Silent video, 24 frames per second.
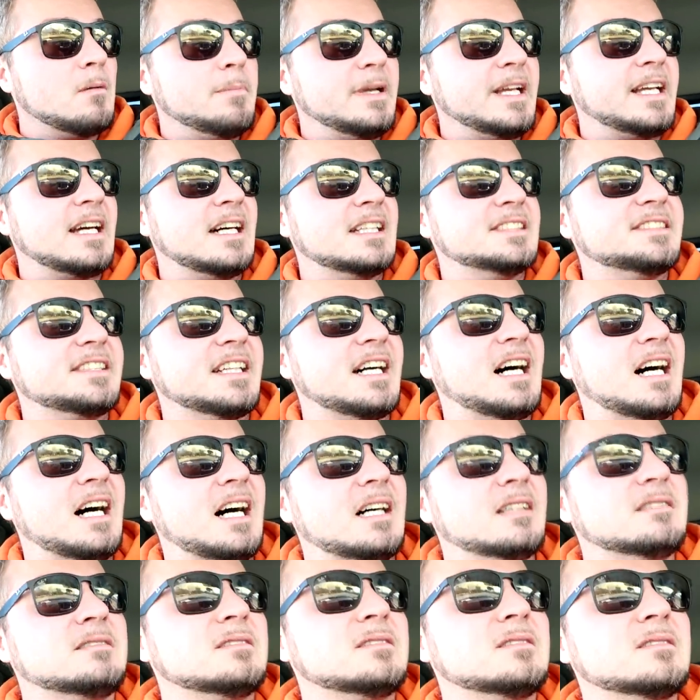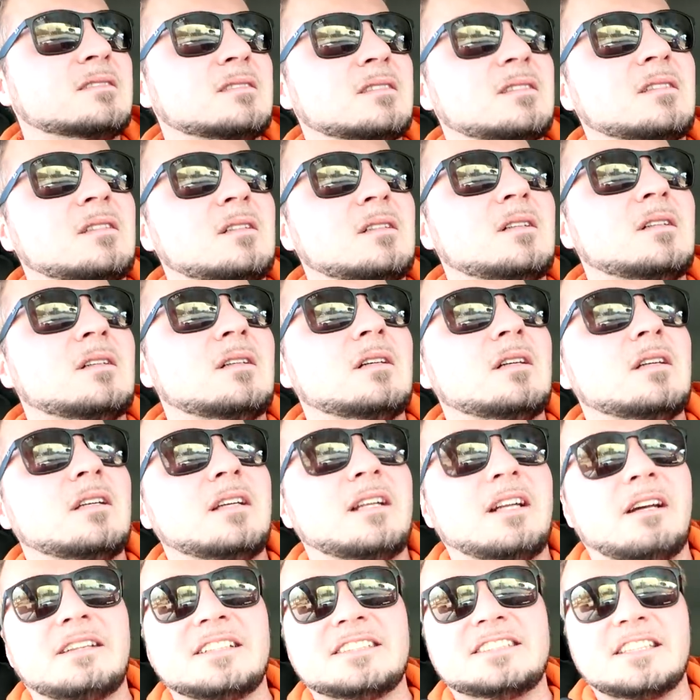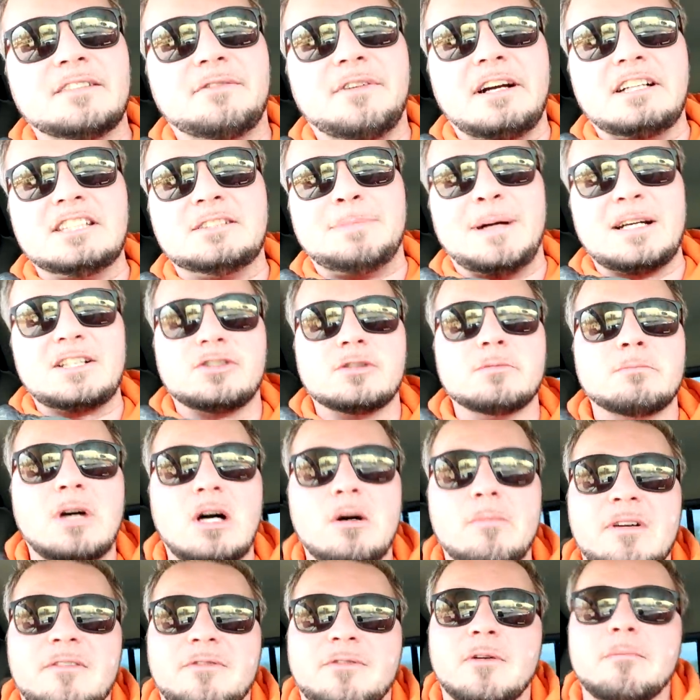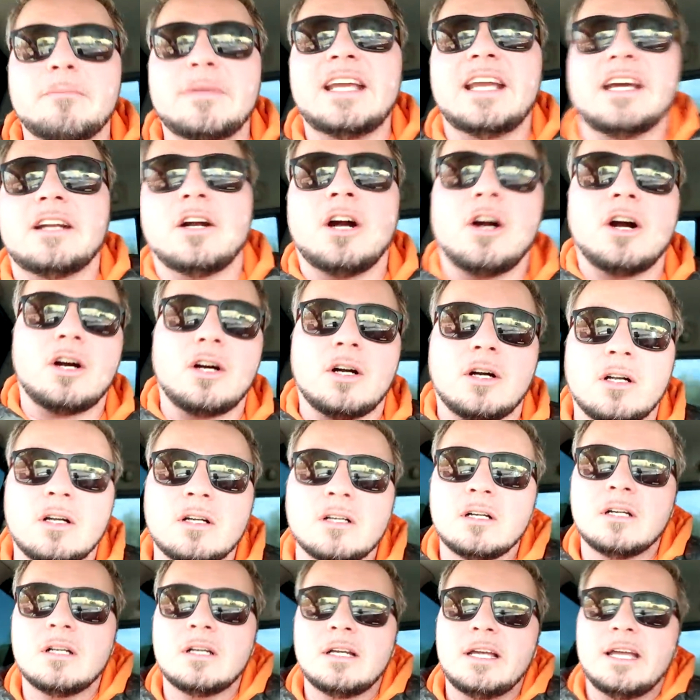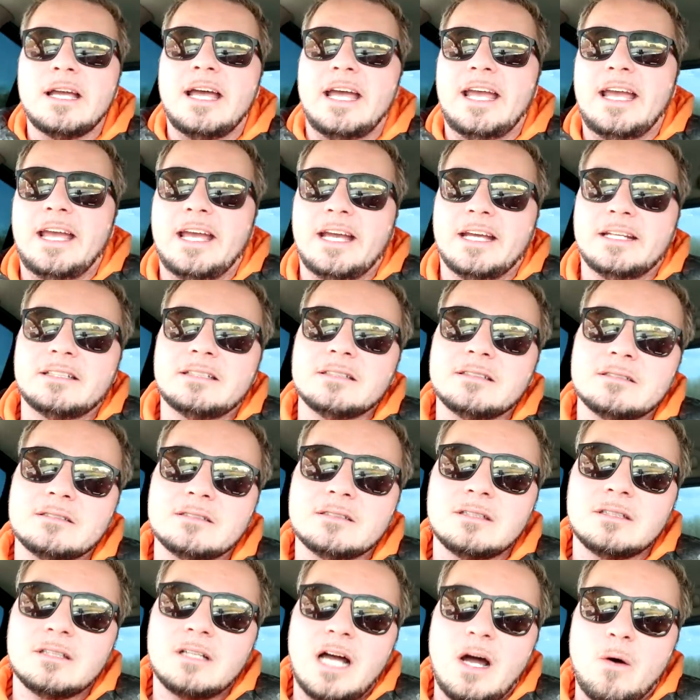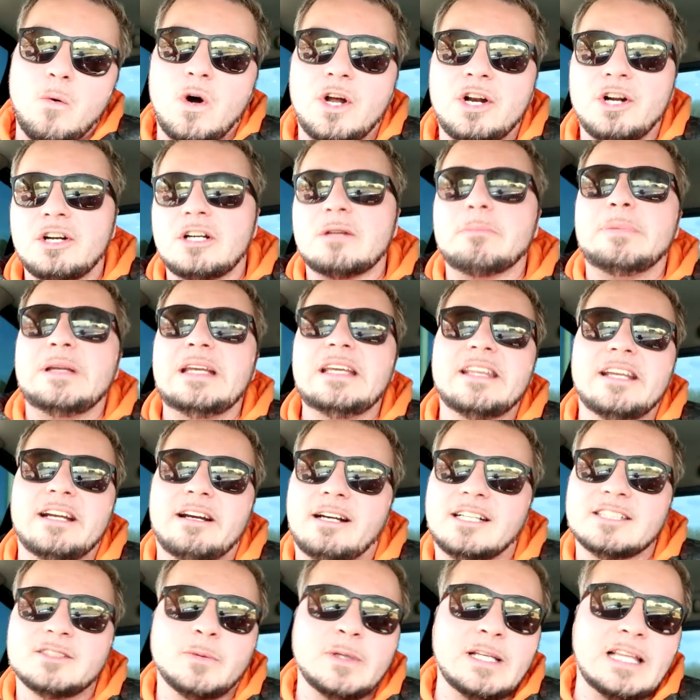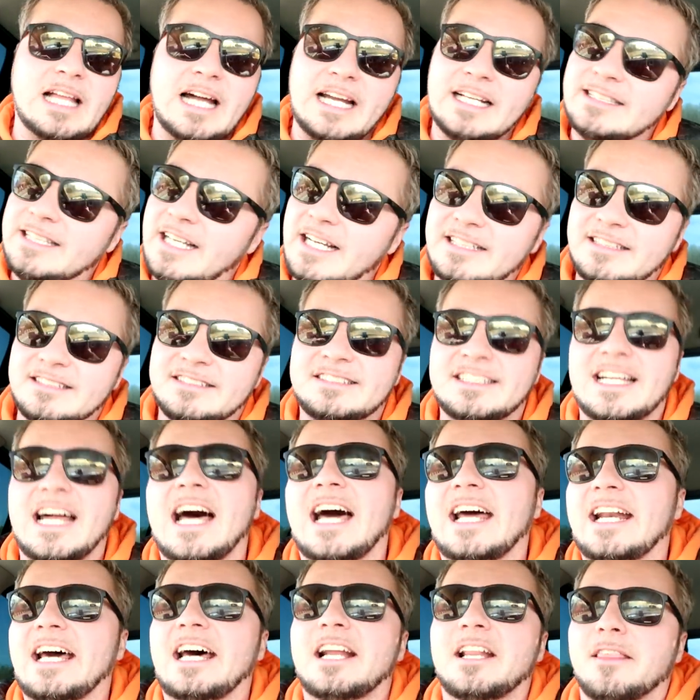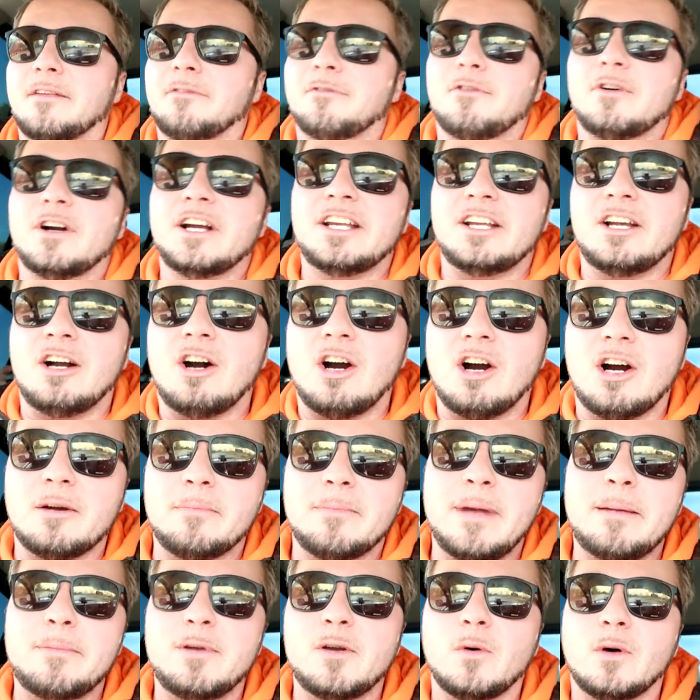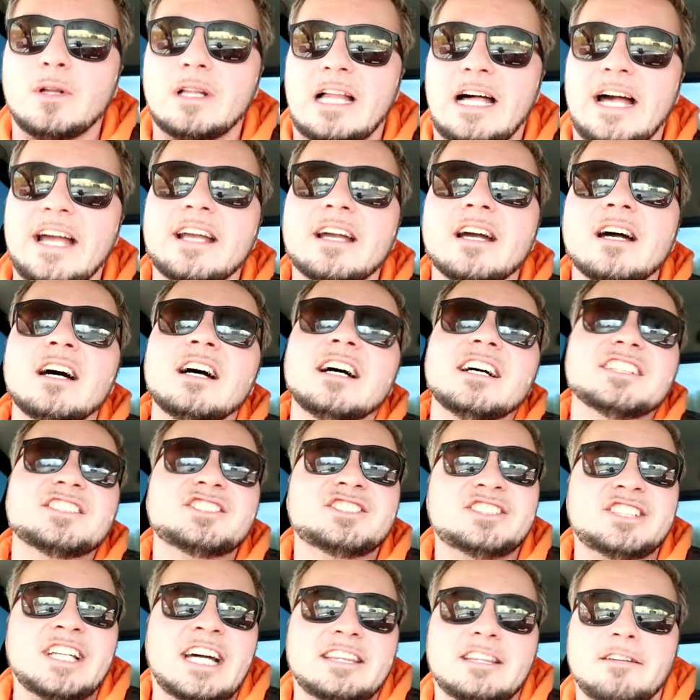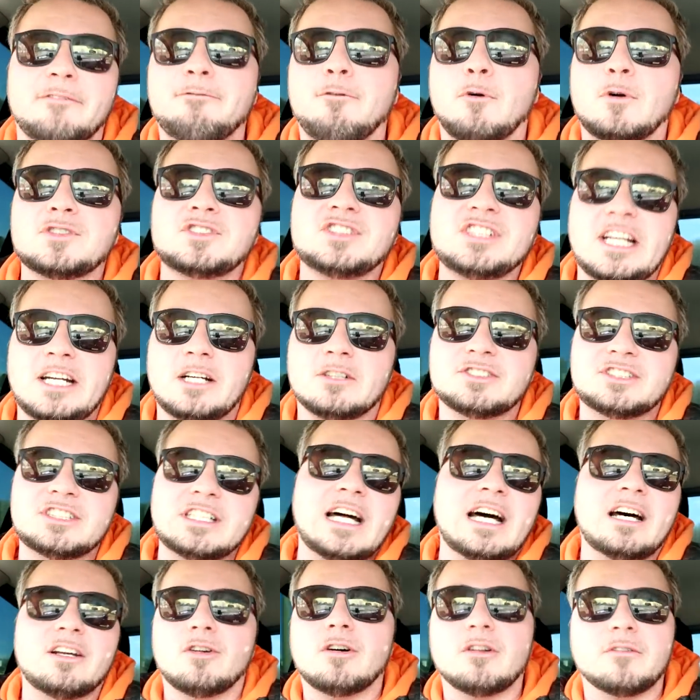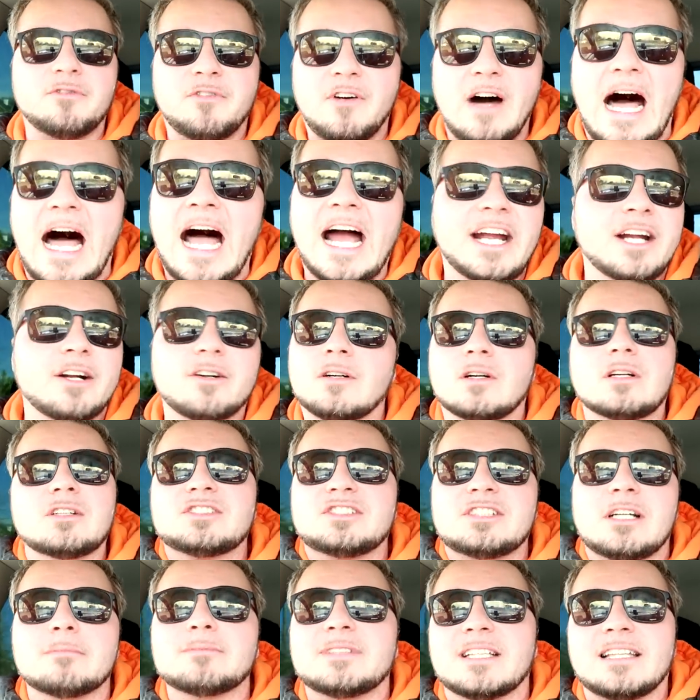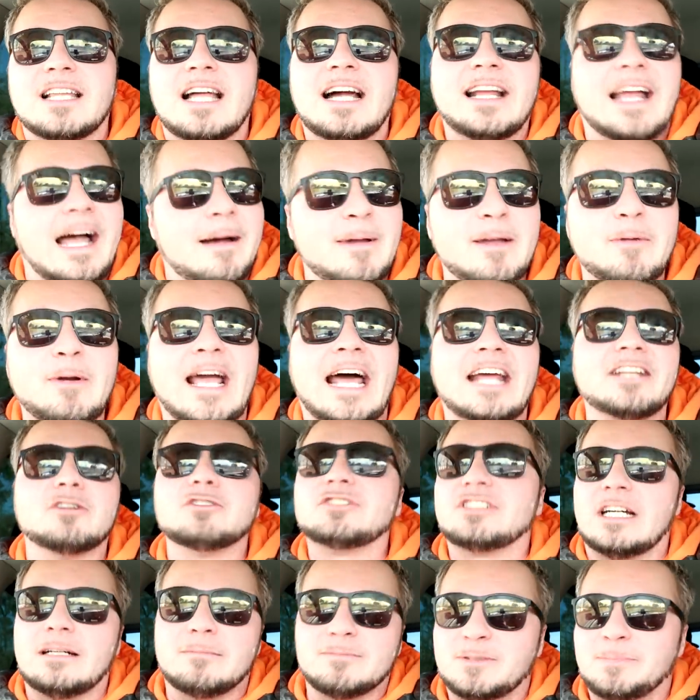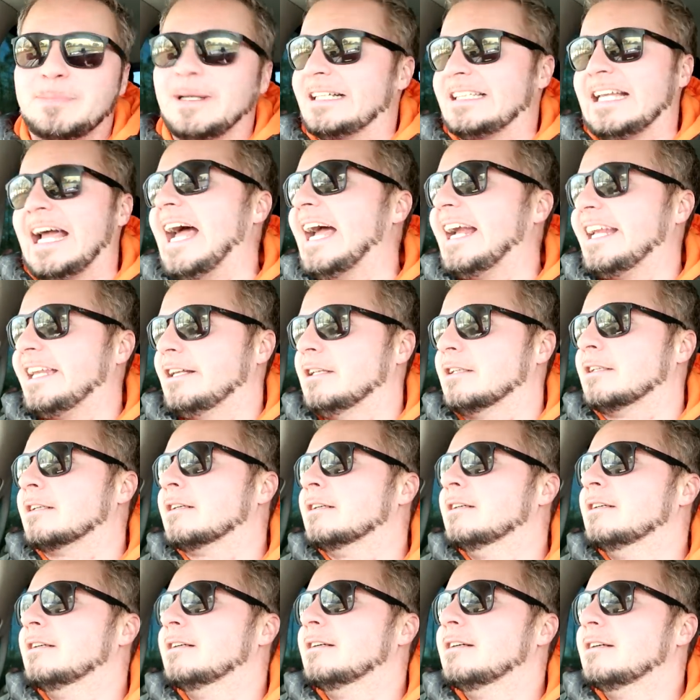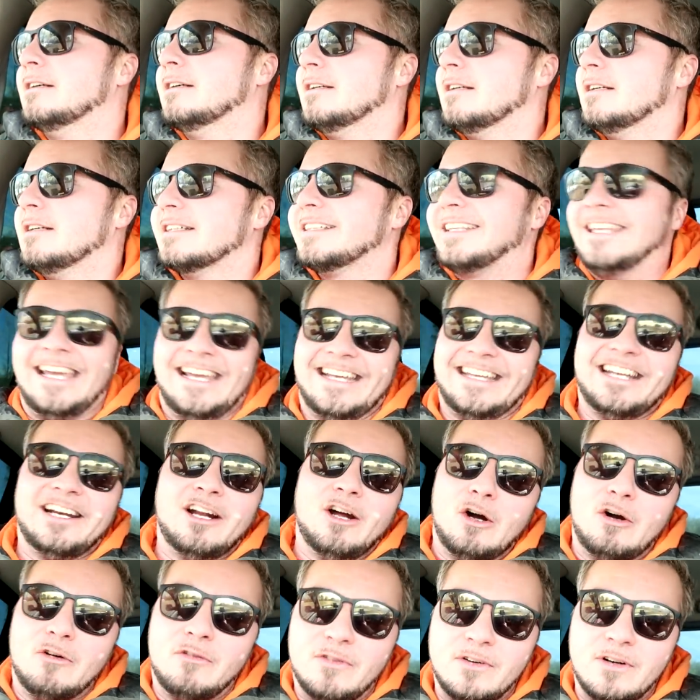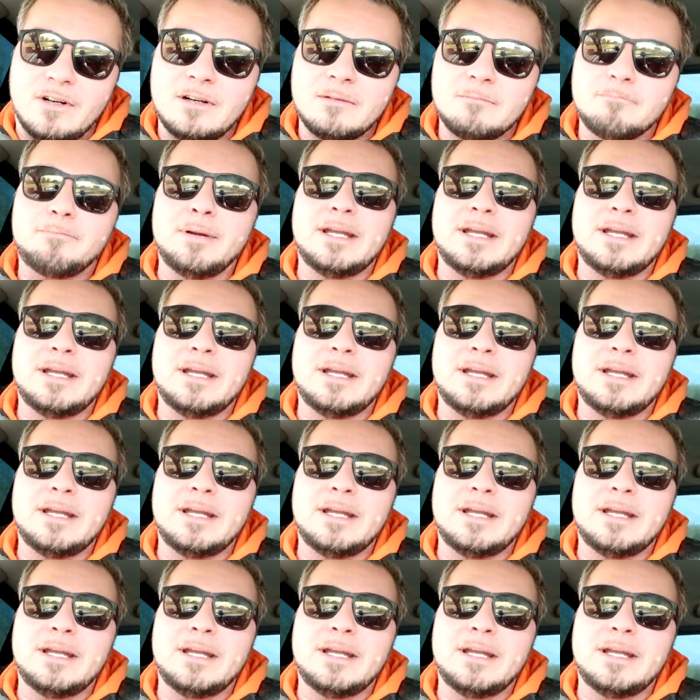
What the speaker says: Because, you know, this is a very special moment for me and her. And I want her to be there as we, like, take the sign out of the front yard. Maybe we'll, like, set the for sale sign on fire or something like... I mean, we gotta do something spectacular. Kick it over.